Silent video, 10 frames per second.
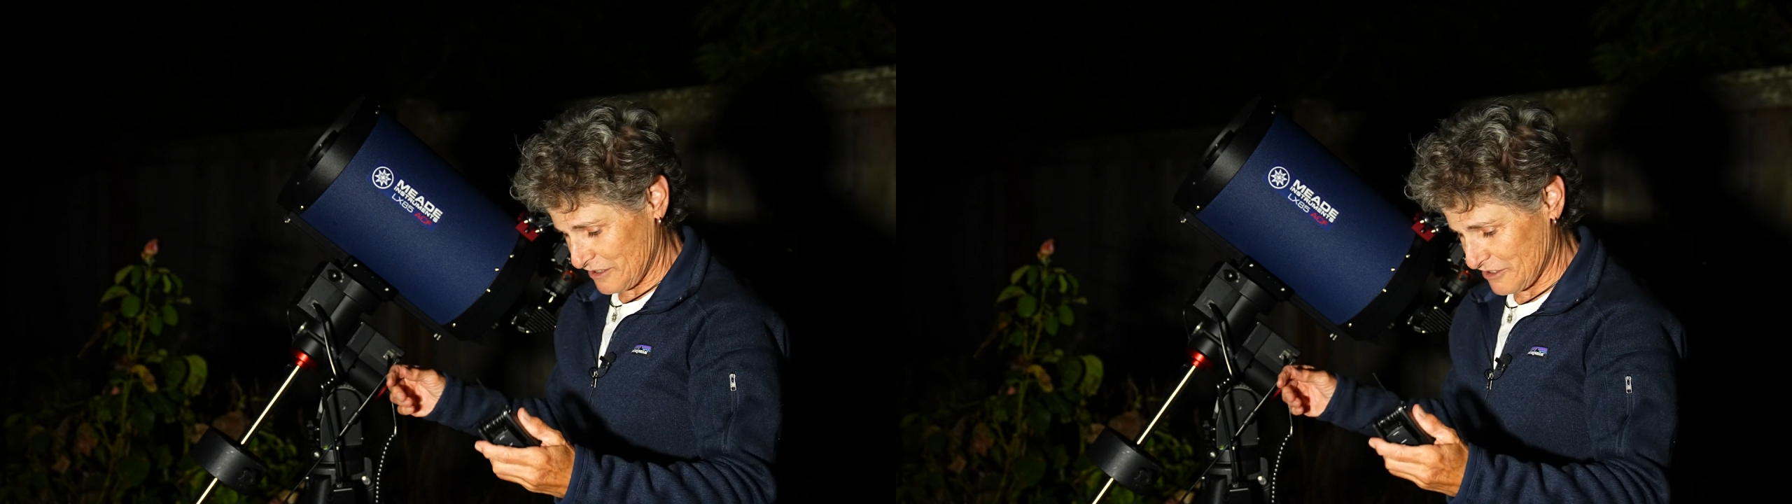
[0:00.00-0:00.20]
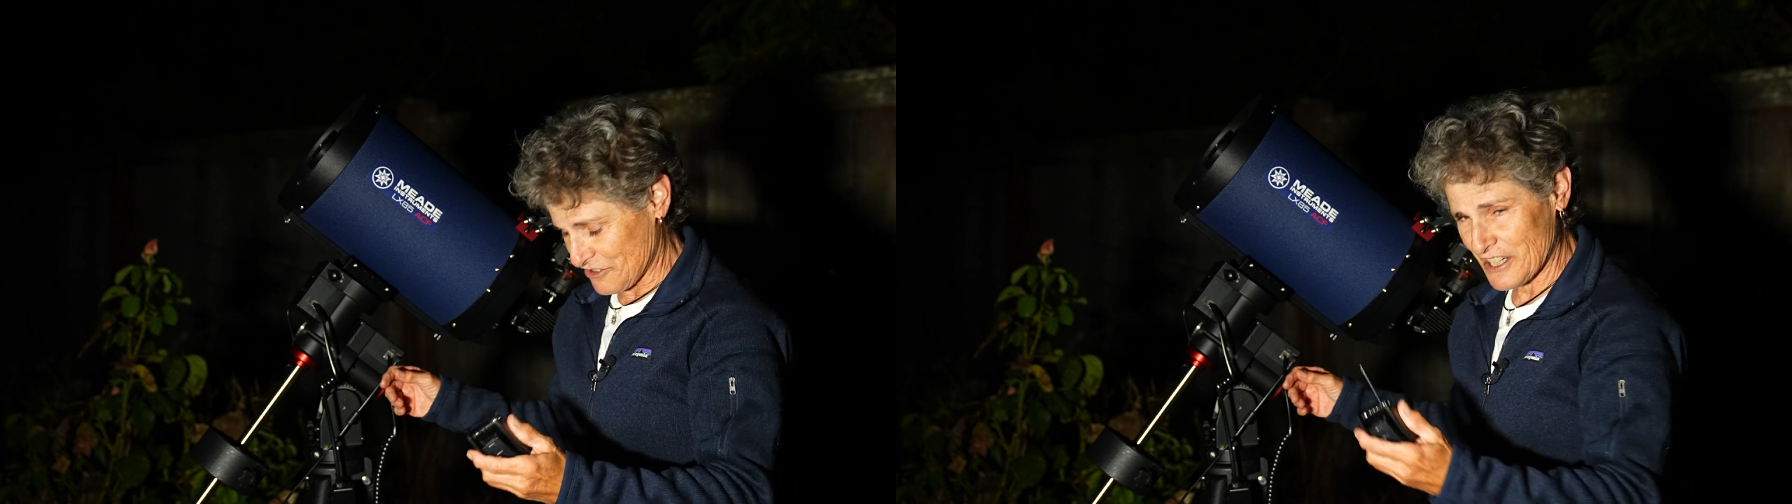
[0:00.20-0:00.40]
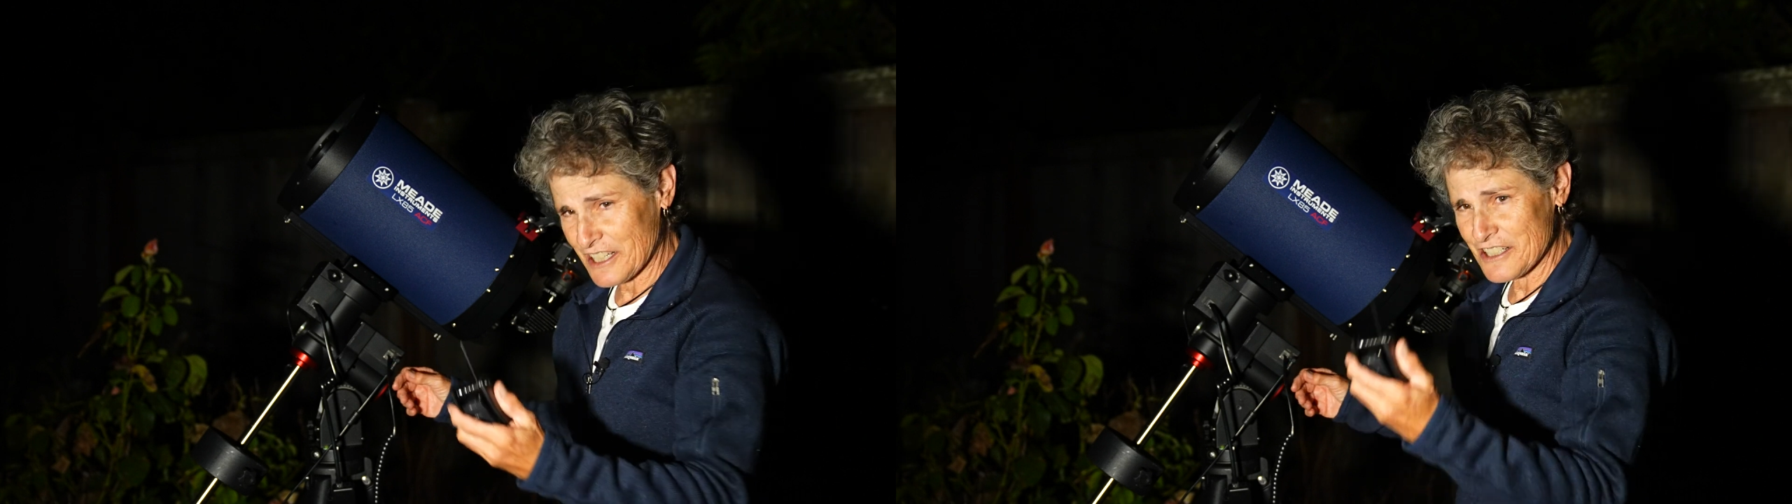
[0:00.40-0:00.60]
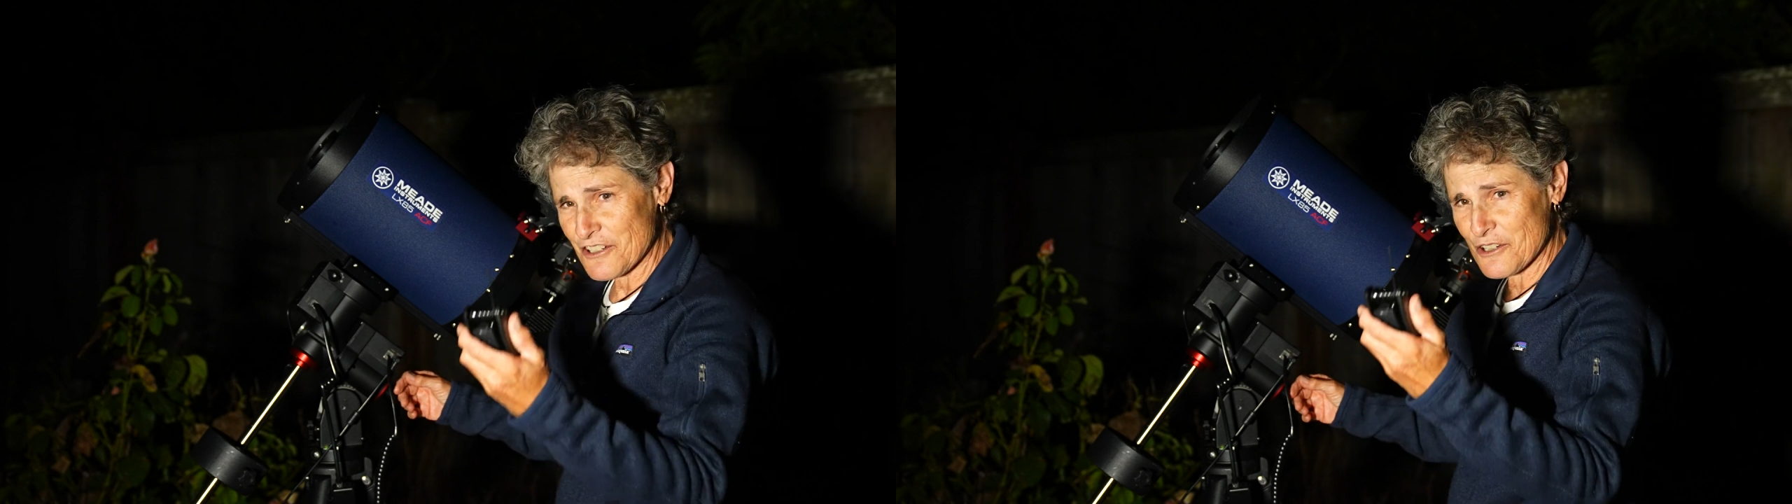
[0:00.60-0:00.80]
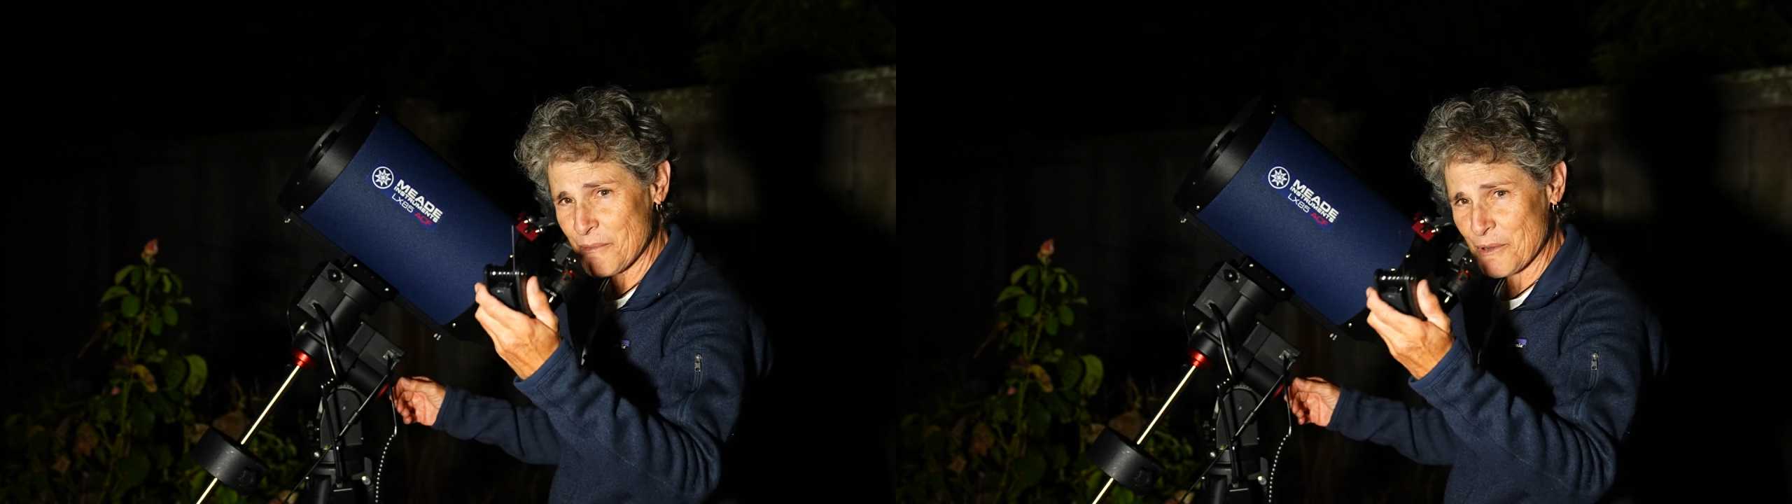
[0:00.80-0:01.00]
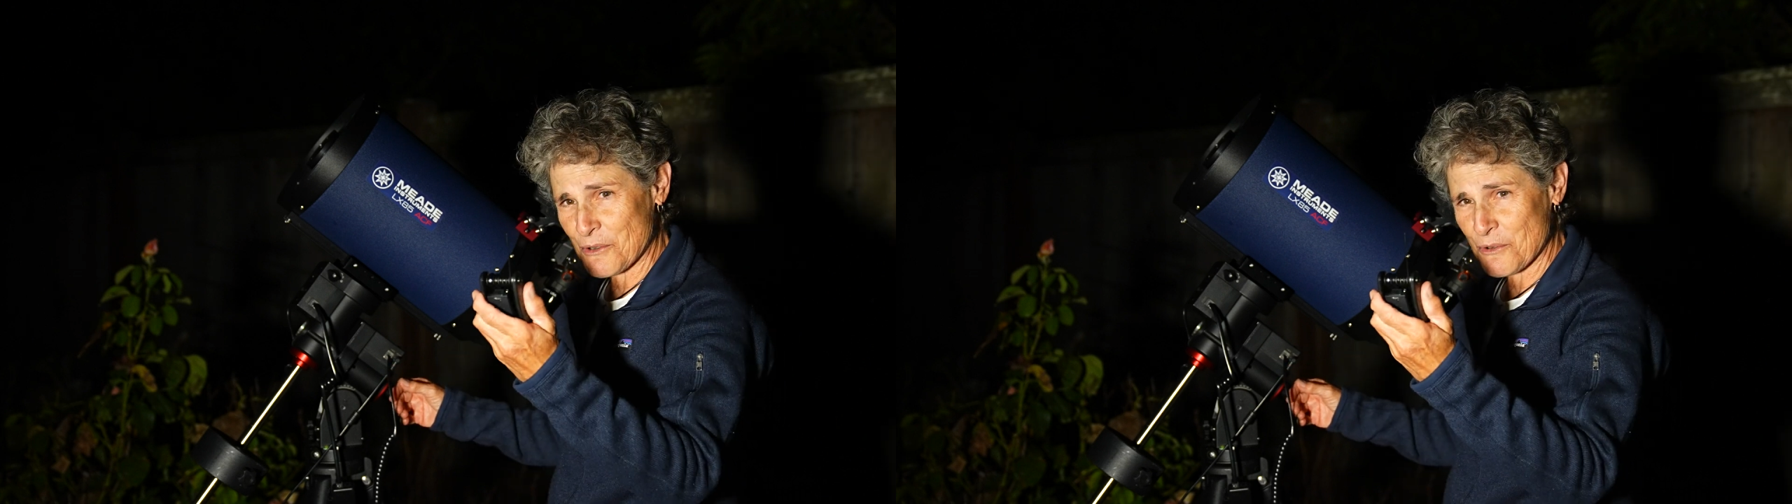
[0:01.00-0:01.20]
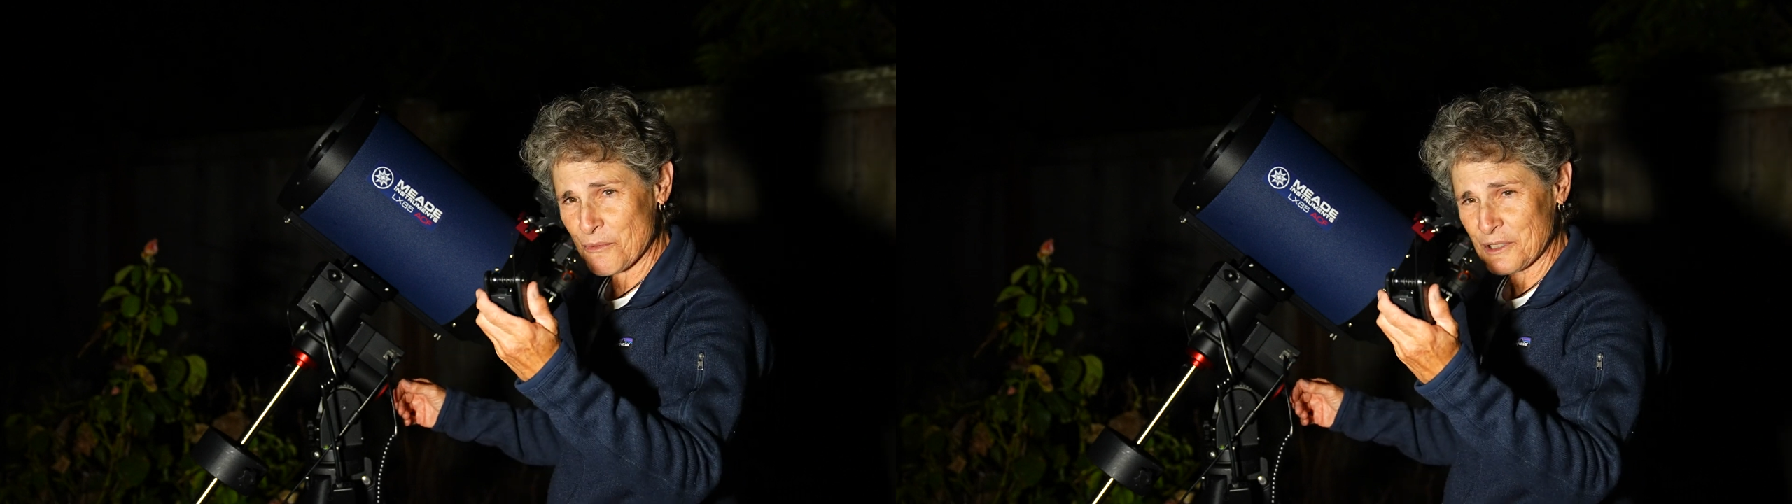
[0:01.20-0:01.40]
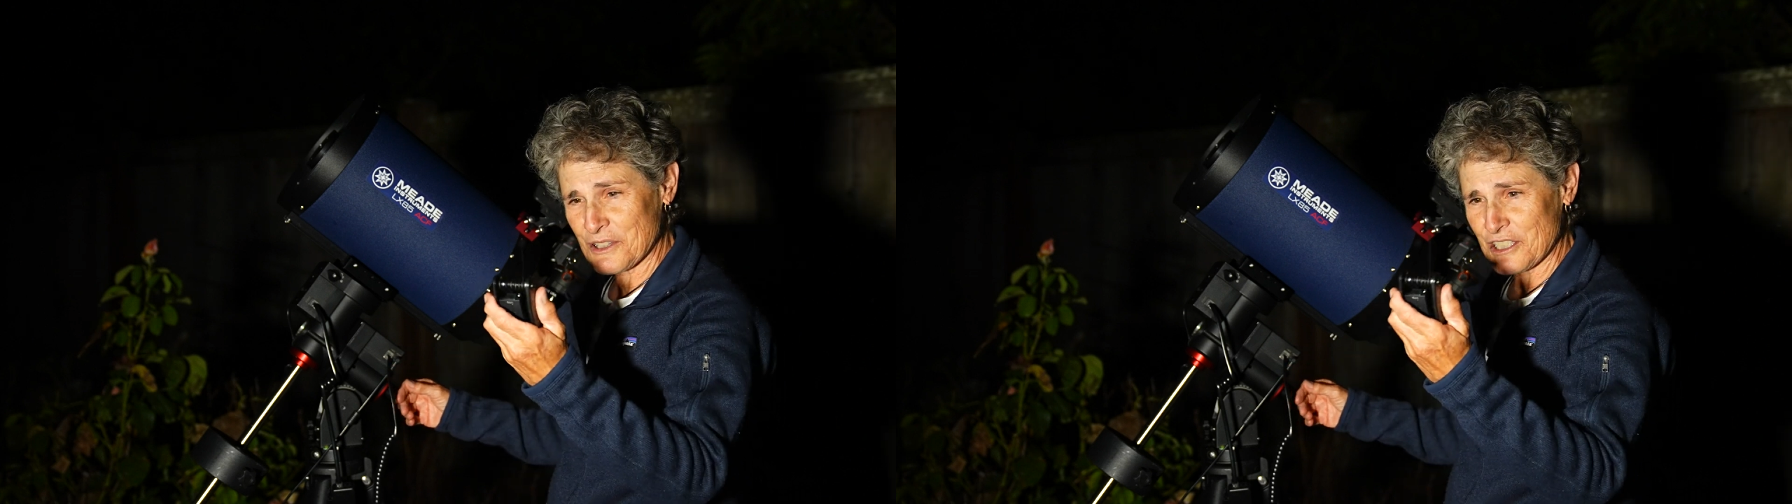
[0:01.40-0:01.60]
the secondary mirror with